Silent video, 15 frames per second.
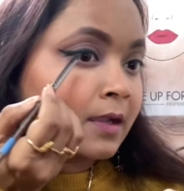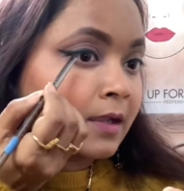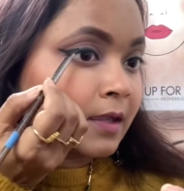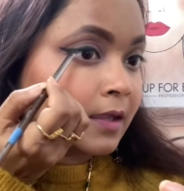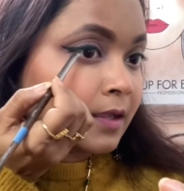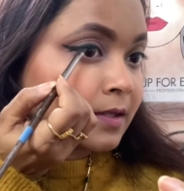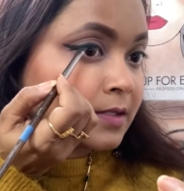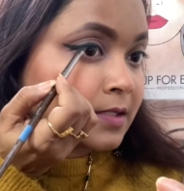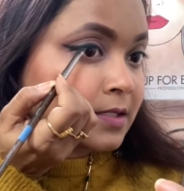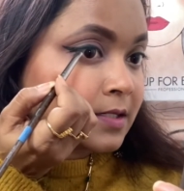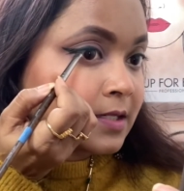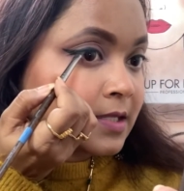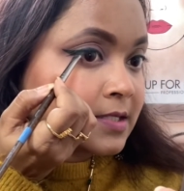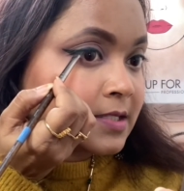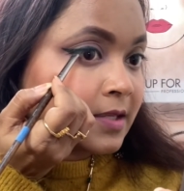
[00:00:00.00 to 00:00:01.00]
It
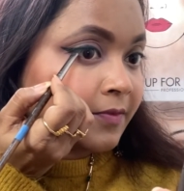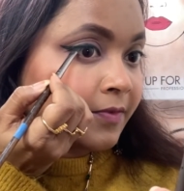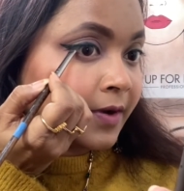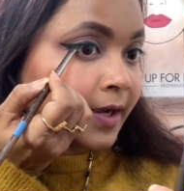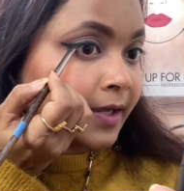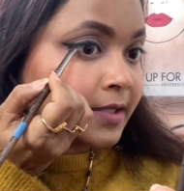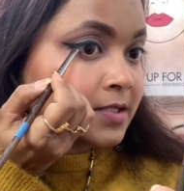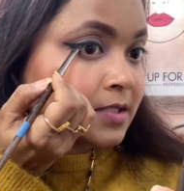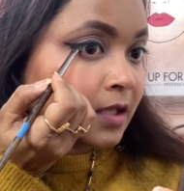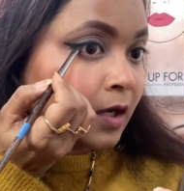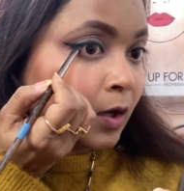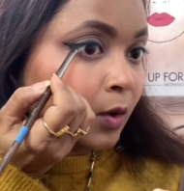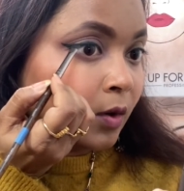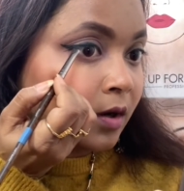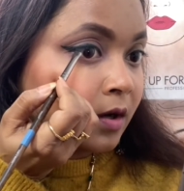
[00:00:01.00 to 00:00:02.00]
intensifies the
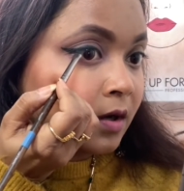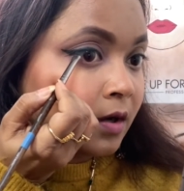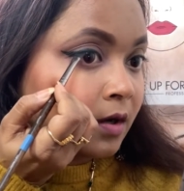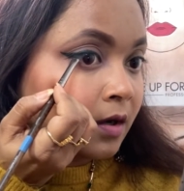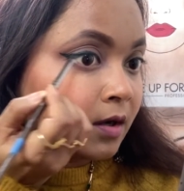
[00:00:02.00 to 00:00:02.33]
look,